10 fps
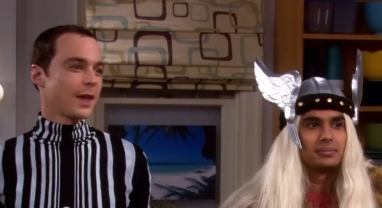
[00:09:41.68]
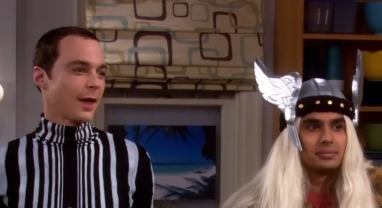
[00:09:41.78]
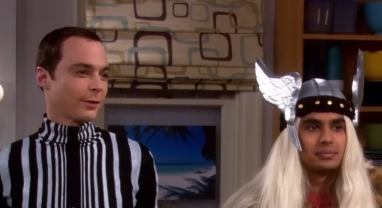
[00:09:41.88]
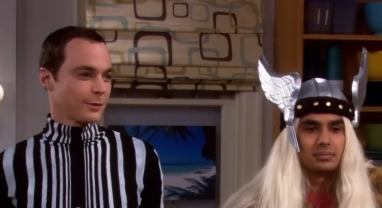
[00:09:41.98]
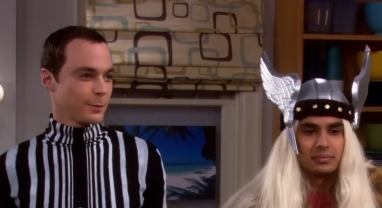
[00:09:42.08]

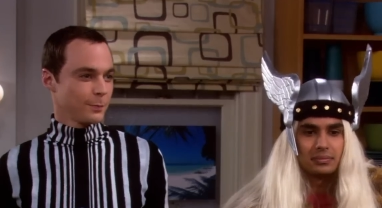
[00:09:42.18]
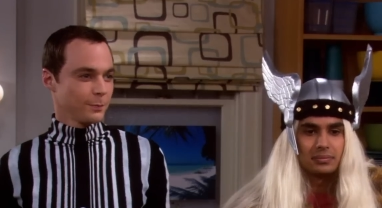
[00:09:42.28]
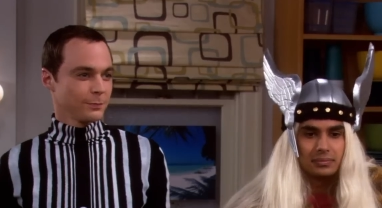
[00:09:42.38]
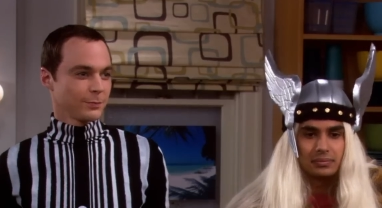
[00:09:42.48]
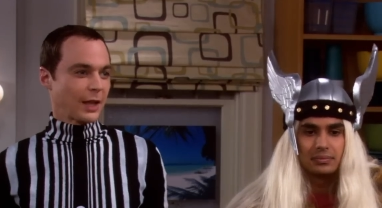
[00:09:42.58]
Speaker 1: Yes.
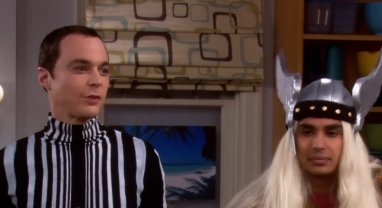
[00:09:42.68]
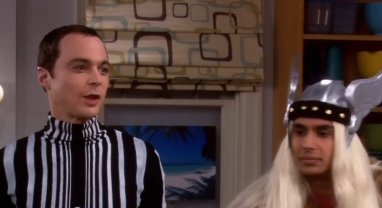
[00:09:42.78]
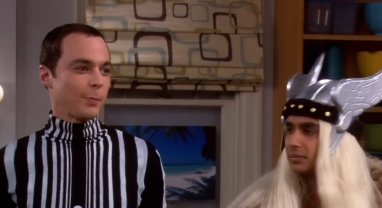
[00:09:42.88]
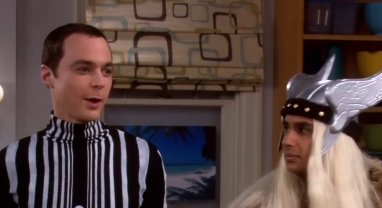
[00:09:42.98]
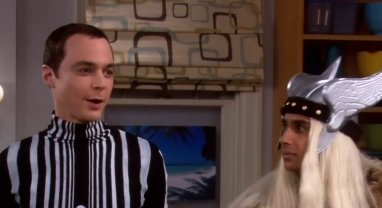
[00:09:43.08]
It's
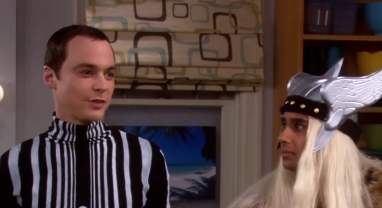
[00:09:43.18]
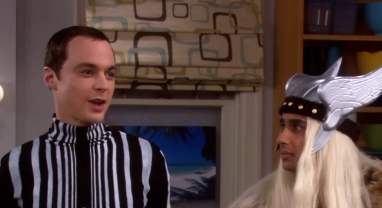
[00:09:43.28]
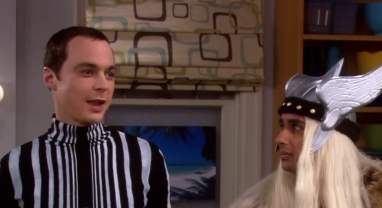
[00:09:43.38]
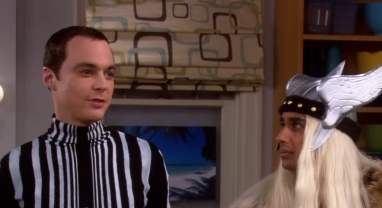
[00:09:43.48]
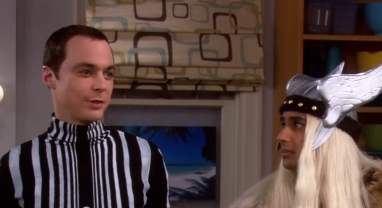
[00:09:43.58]
the apparent
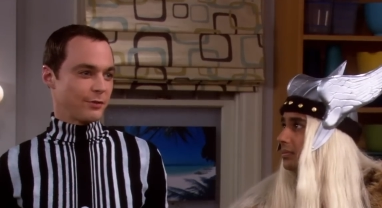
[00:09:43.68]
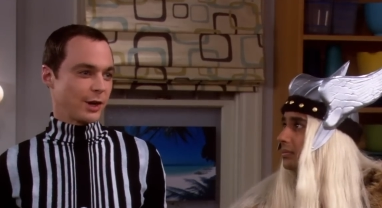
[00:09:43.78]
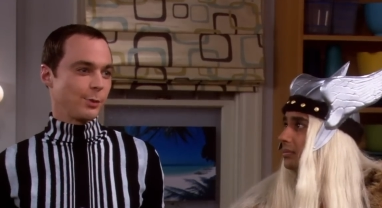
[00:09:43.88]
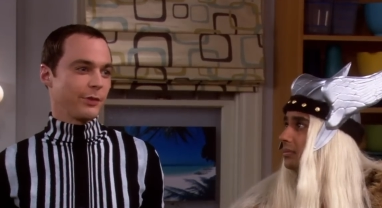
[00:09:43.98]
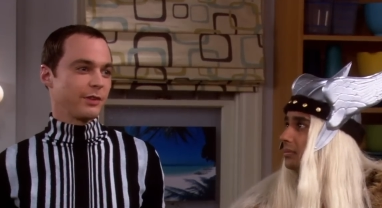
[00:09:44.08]
change in the
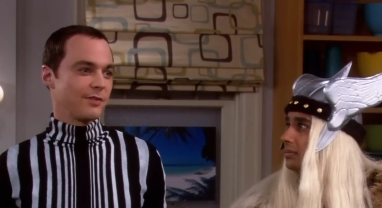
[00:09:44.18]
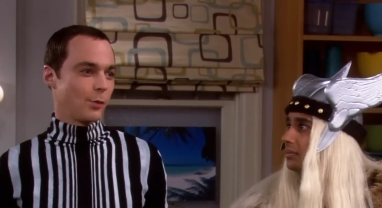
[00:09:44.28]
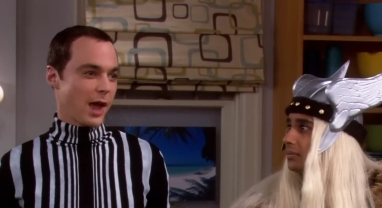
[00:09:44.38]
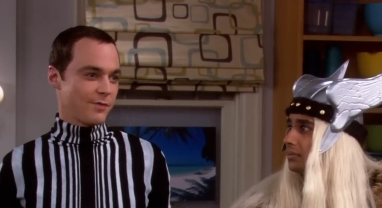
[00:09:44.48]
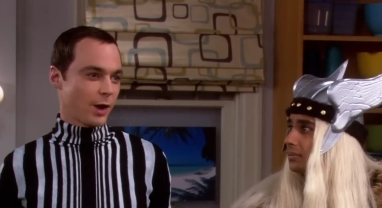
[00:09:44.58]
frequency of a
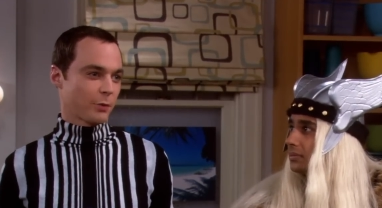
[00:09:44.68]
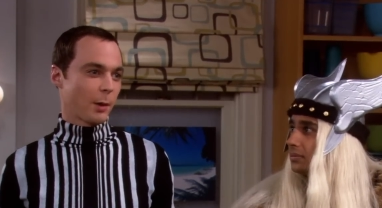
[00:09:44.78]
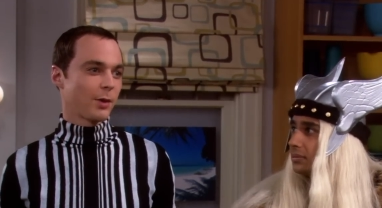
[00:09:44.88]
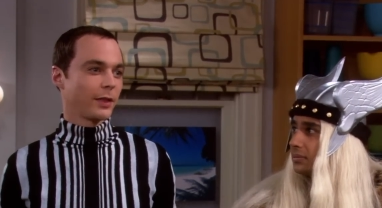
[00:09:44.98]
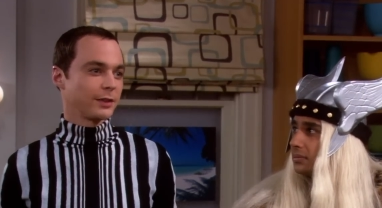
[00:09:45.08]
wave caused
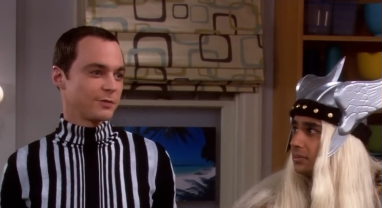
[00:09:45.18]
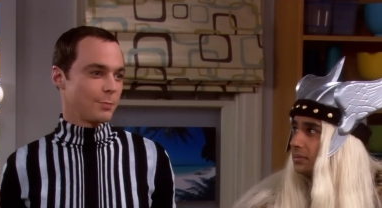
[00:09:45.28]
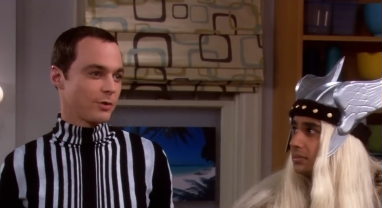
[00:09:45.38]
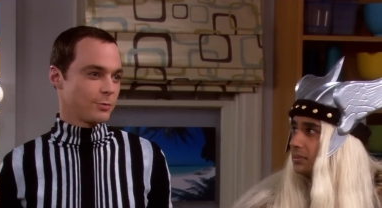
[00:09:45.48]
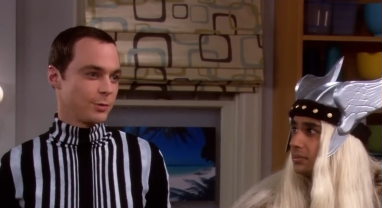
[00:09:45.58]
by relative
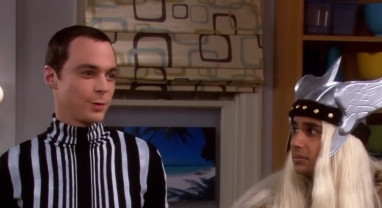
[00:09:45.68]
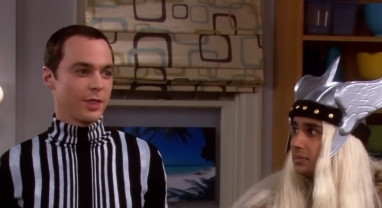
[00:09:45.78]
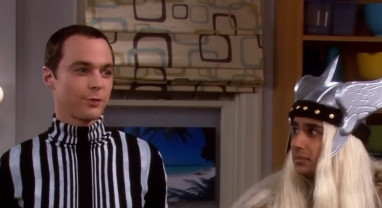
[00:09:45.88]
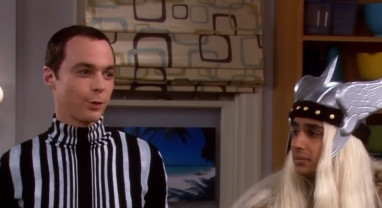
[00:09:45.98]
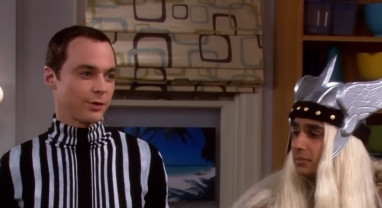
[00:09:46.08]
motion
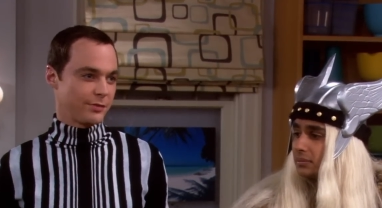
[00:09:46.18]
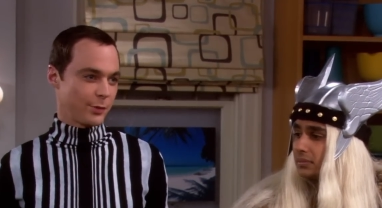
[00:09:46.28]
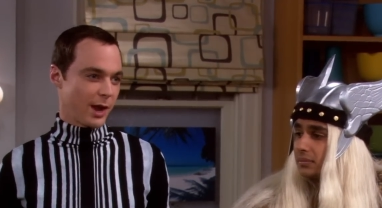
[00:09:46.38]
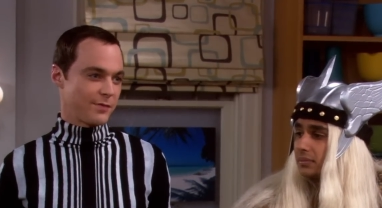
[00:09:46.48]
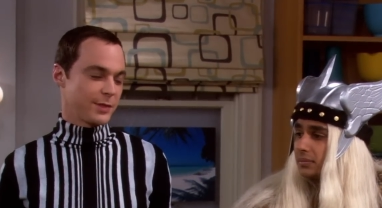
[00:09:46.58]
between the source of
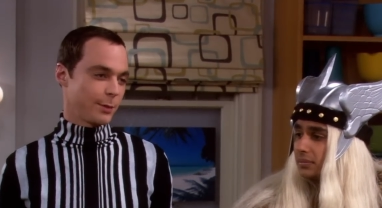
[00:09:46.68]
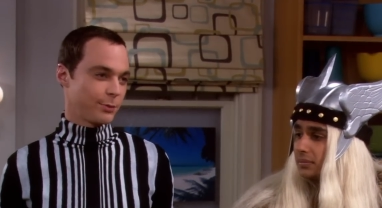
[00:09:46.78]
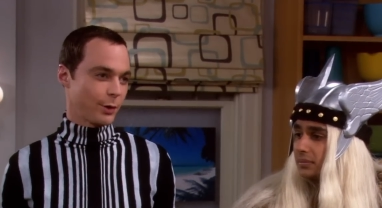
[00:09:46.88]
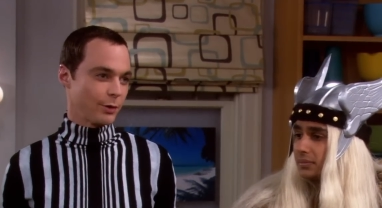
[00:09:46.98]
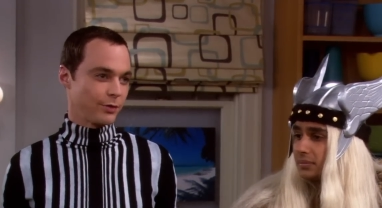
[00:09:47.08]
the wave and the
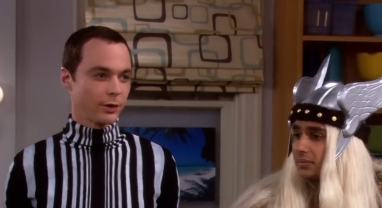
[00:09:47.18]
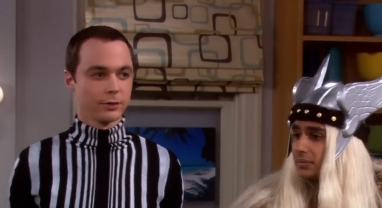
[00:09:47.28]
observer.